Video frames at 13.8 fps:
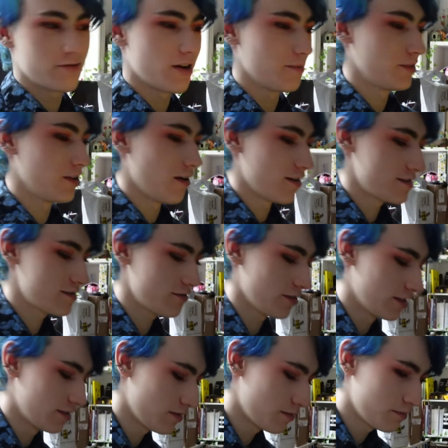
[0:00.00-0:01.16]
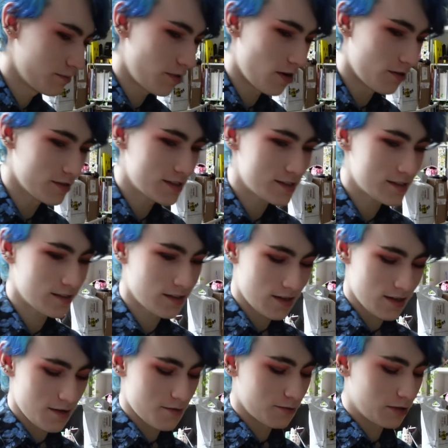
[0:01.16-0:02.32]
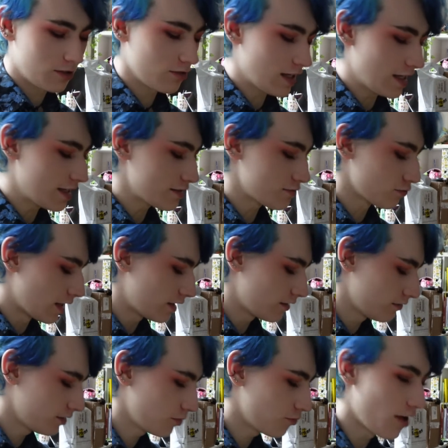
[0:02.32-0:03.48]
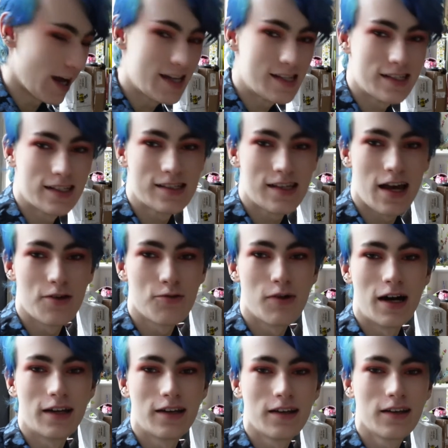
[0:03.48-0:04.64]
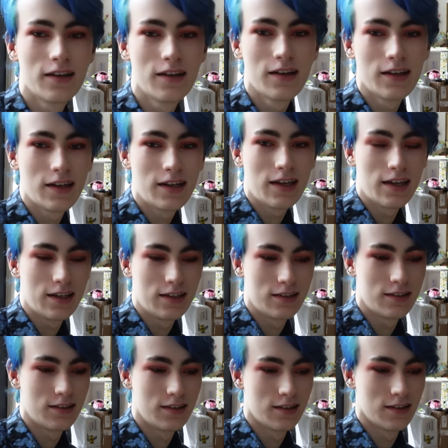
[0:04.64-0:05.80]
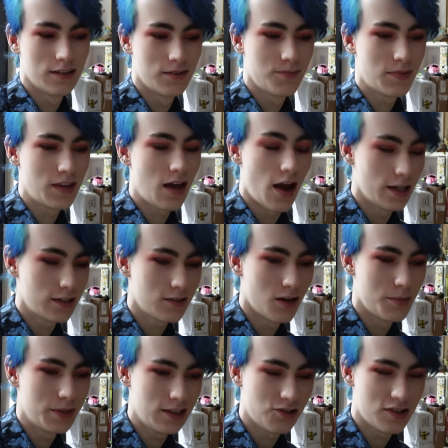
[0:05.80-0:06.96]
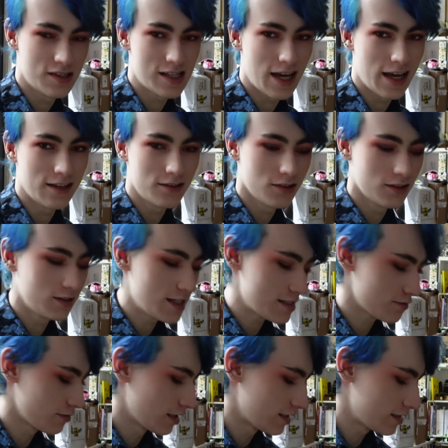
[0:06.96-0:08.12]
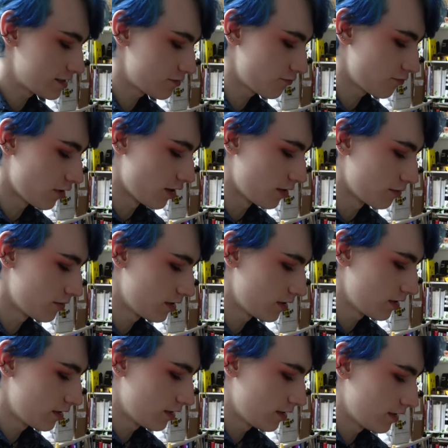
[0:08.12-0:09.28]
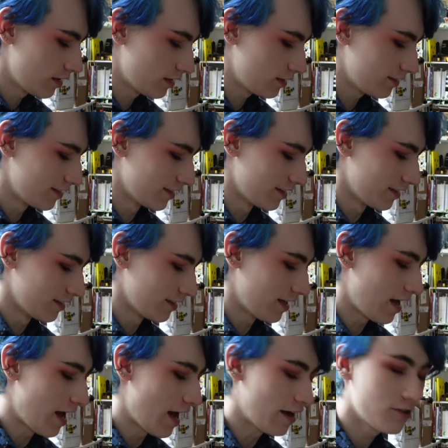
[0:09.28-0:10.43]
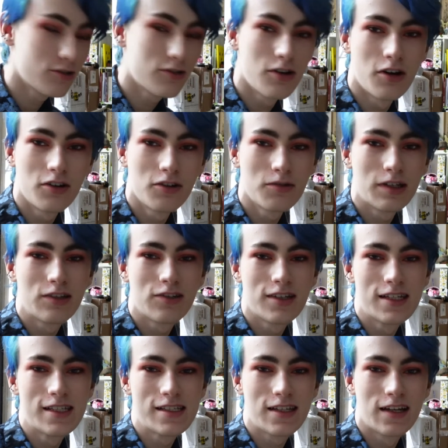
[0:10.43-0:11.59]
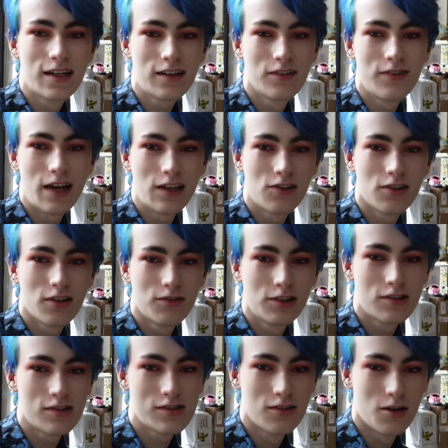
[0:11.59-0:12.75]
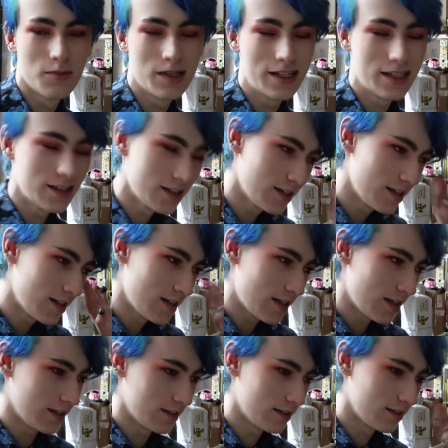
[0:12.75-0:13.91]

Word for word: from the Austrian Post, which is one of the prizes I won in the art competitions I entered. This was from the Harukon, which is a convention which is normally in